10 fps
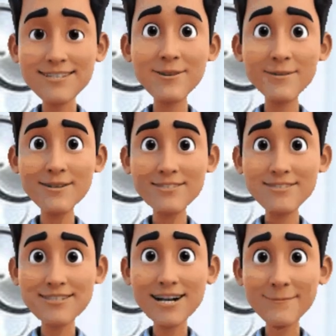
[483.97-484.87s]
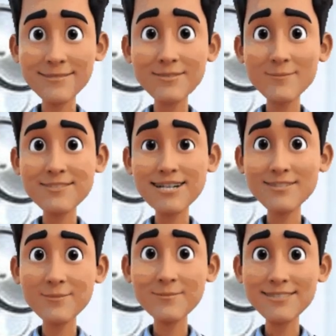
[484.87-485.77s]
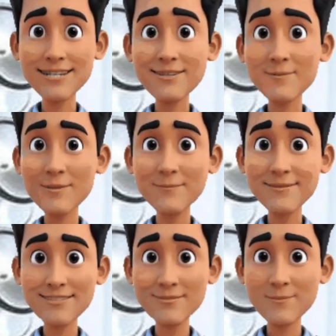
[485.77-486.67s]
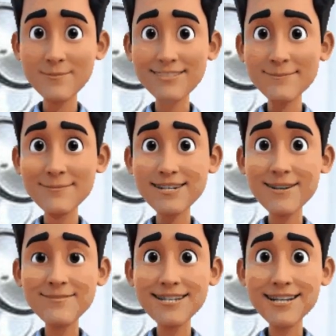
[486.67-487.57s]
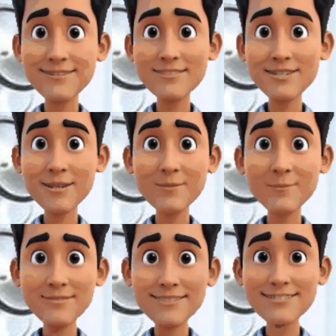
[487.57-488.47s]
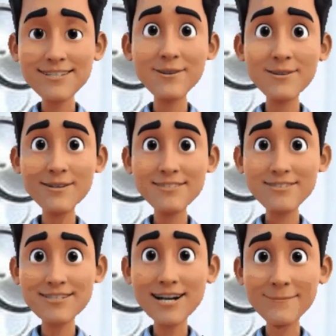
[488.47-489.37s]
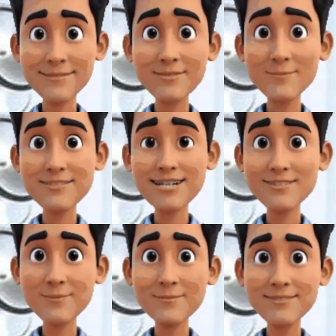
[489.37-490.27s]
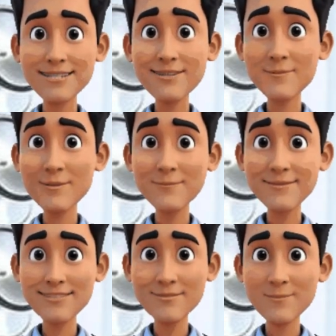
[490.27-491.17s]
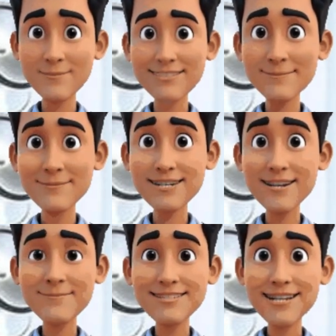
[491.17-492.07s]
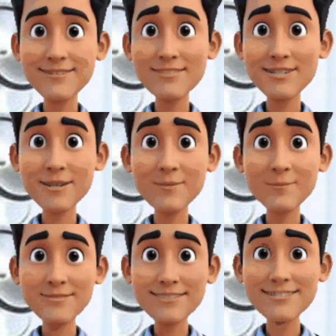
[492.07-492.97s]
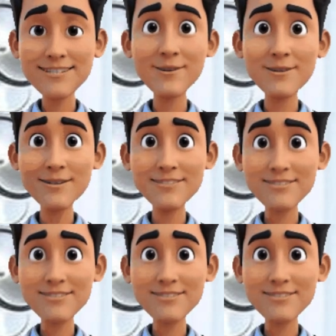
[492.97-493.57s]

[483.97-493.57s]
or exceeds 102 degrees Fahrenheit, consult a doctor. Unusual symptoms like severe body pain, chest discomfort, or rashes require medical attention.